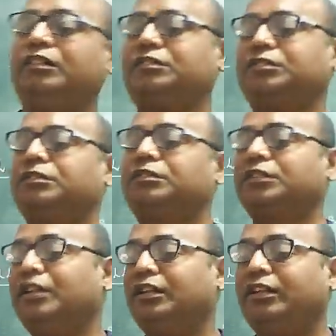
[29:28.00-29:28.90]
is
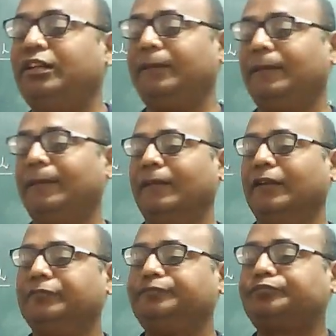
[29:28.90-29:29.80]
really,
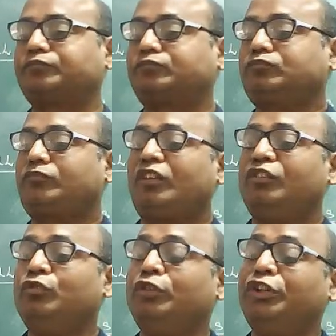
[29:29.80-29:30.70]

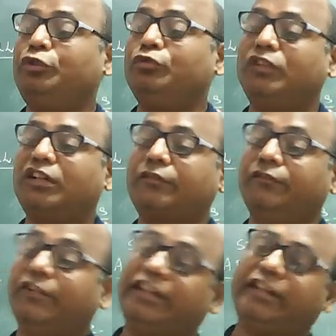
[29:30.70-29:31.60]
you need to work
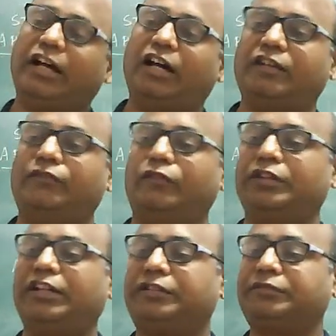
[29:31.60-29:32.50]
very hard for
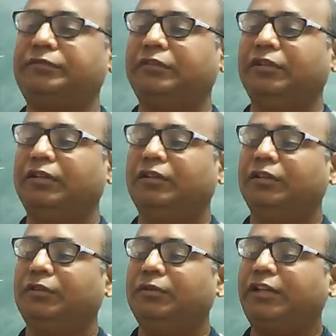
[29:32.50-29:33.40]
that.
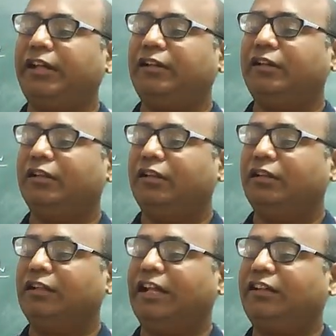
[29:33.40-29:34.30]

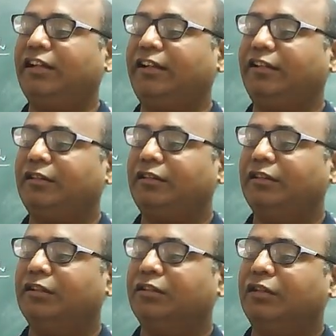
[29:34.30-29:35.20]
Okay, like that,
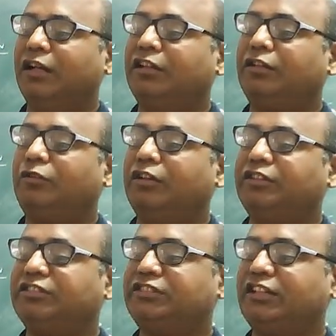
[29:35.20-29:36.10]
other
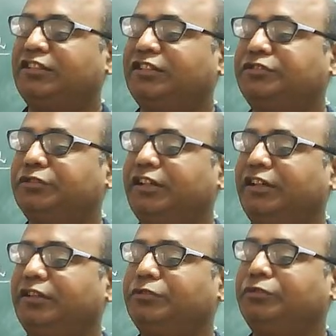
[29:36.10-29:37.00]
colleges are also
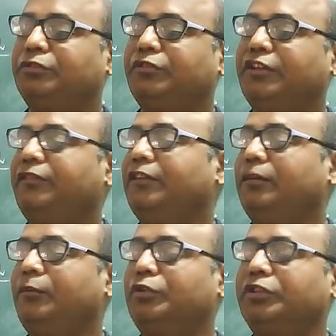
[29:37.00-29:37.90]
there, you know very well
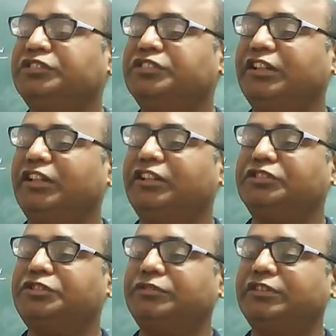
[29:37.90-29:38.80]
about engineering
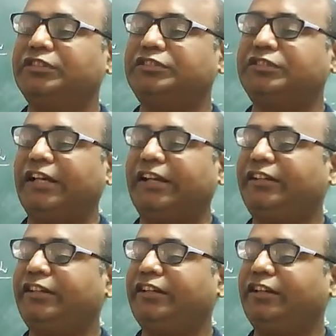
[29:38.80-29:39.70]
students,
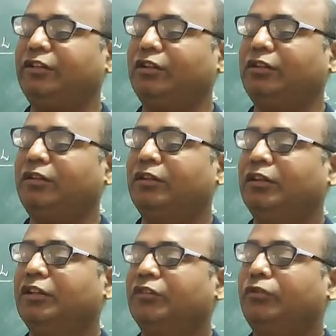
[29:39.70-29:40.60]
IIT and all.
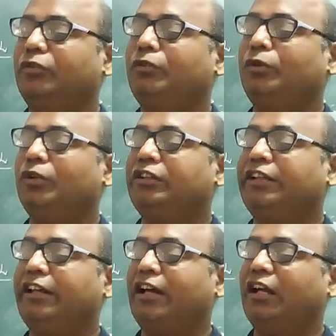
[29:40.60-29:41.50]
So
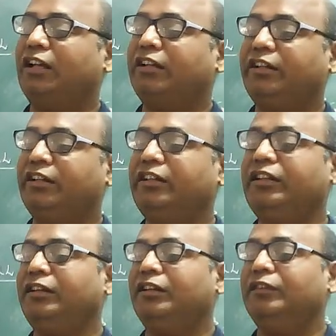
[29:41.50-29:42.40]
they are
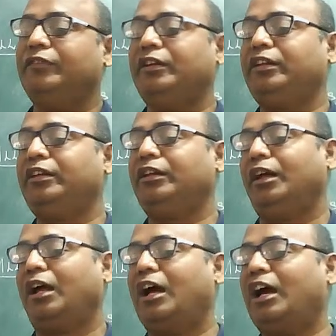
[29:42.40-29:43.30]
really
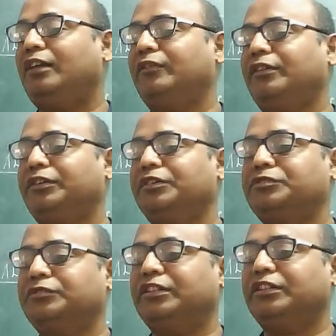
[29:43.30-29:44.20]
very hard working
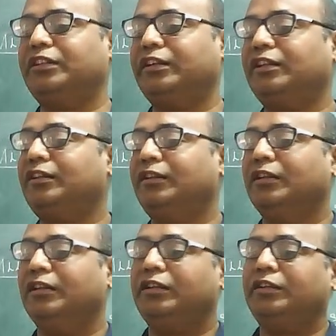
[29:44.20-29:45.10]
students
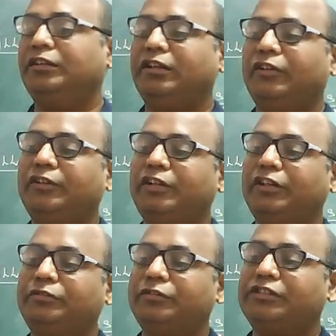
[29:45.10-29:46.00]
there in 11th
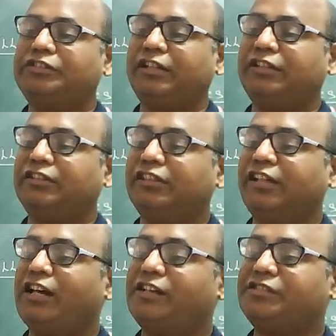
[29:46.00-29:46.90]
and 12th standard. They
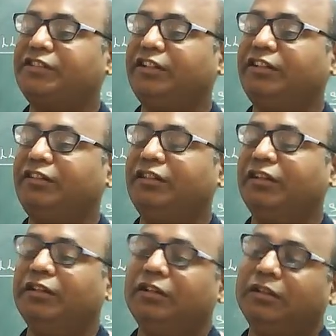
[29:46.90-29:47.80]
are studying,
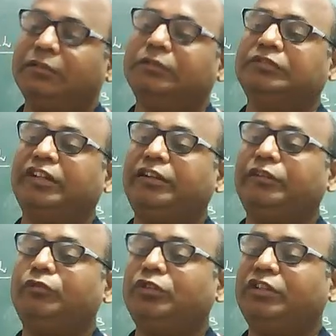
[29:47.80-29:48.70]
they
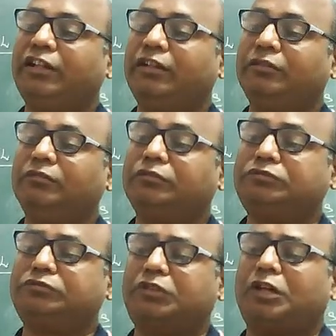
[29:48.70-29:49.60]

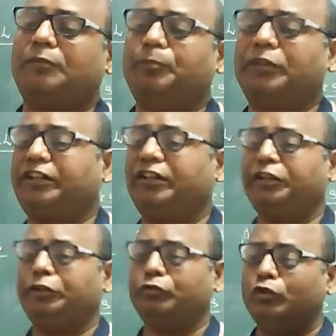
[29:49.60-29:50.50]
completely
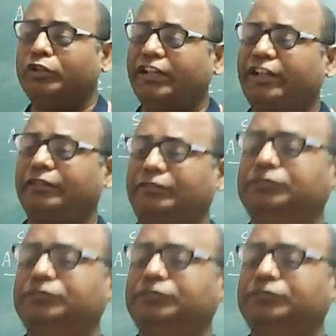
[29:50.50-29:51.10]
devoted